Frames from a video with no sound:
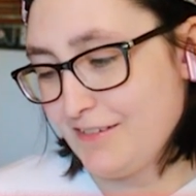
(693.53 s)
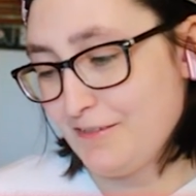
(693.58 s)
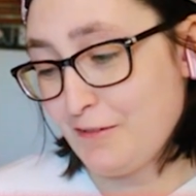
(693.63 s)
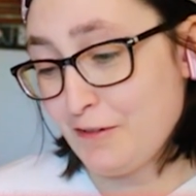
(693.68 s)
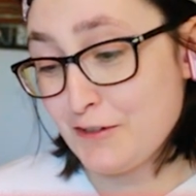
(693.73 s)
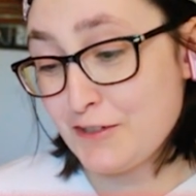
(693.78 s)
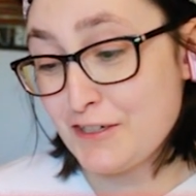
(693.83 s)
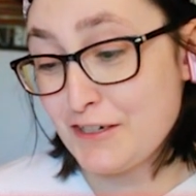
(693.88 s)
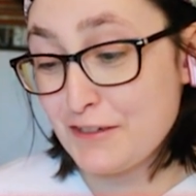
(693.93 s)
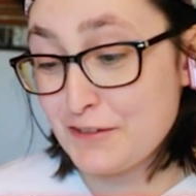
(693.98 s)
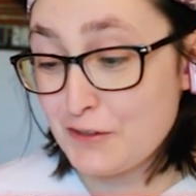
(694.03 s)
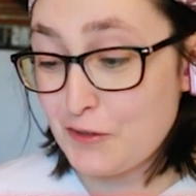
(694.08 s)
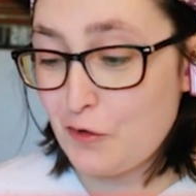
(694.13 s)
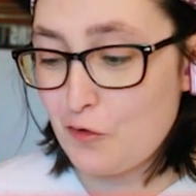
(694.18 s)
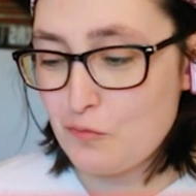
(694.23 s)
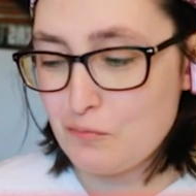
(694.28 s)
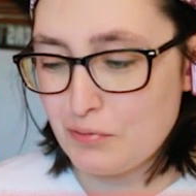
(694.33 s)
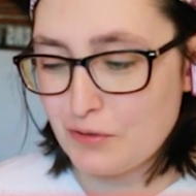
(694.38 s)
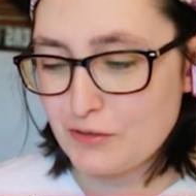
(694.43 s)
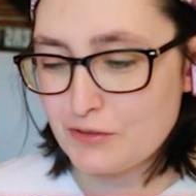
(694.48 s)
Well, she has her
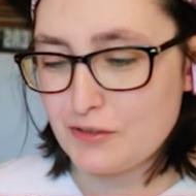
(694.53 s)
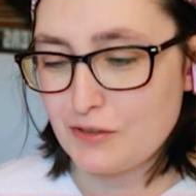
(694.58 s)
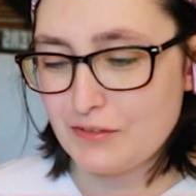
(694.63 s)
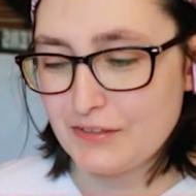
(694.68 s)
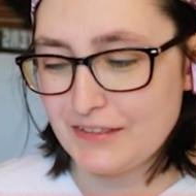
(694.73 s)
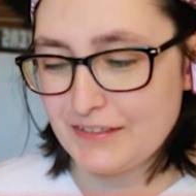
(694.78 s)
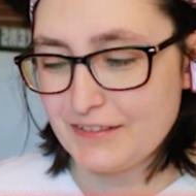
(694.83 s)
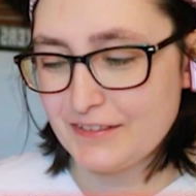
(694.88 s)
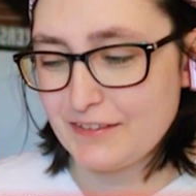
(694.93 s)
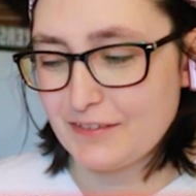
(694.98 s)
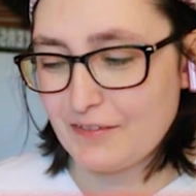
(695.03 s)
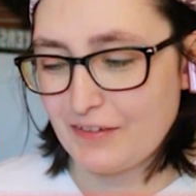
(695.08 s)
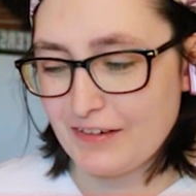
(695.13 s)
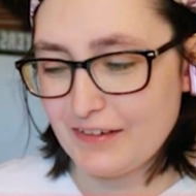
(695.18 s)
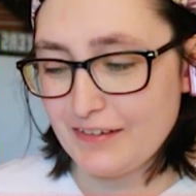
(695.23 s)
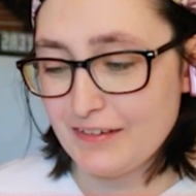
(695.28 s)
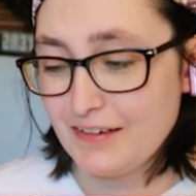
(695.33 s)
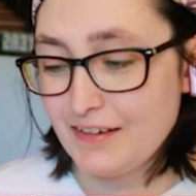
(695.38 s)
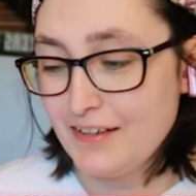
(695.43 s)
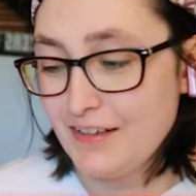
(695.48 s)
own books on here.
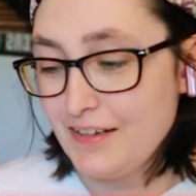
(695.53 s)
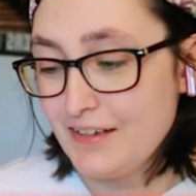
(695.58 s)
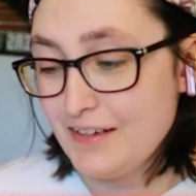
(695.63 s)
Great.